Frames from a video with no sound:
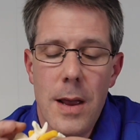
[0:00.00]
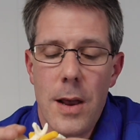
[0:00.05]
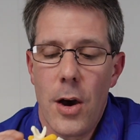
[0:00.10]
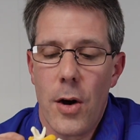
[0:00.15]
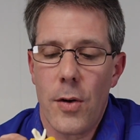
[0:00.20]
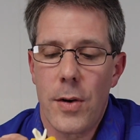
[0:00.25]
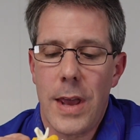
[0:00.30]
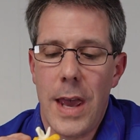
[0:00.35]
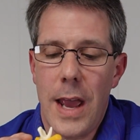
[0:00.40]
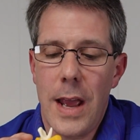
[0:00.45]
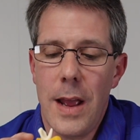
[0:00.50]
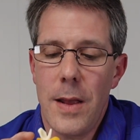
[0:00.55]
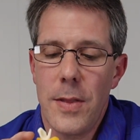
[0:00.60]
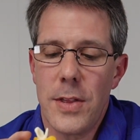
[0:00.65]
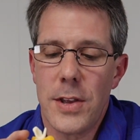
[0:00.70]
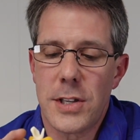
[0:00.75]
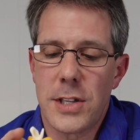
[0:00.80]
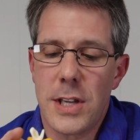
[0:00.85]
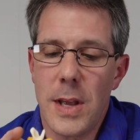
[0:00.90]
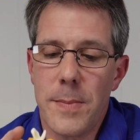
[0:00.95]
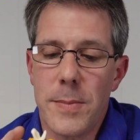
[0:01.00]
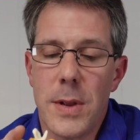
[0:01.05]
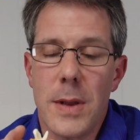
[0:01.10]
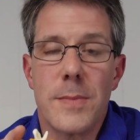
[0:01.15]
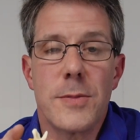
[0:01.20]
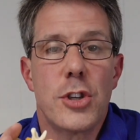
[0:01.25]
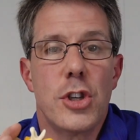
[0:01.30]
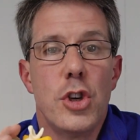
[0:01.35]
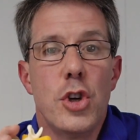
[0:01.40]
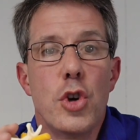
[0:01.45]
Okay, the
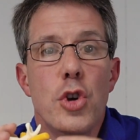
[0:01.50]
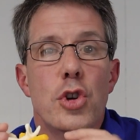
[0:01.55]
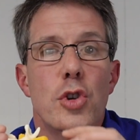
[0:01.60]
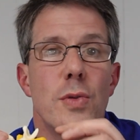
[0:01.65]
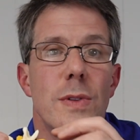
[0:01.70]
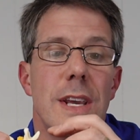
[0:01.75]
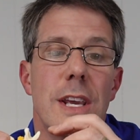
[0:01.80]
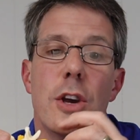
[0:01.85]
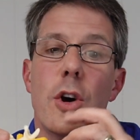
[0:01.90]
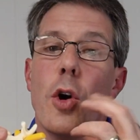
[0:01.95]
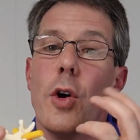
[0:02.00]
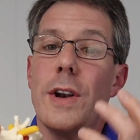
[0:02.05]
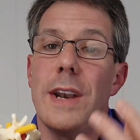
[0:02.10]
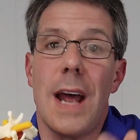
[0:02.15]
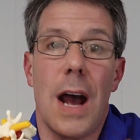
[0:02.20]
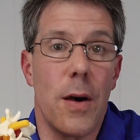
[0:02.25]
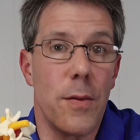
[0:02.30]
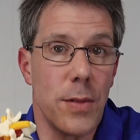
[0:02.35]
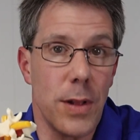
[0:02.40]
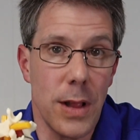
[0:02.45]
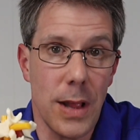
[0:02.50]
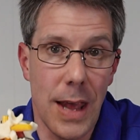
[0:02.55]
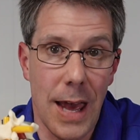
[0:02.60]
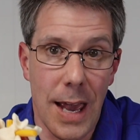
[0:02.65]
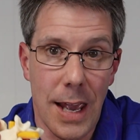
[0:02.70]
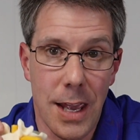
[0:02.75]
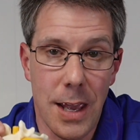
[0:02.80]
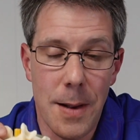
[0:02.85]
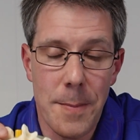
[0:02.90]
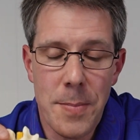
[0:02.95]
symptoms usually go down the
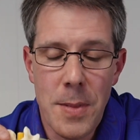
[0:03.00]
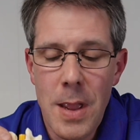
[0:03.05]
leg.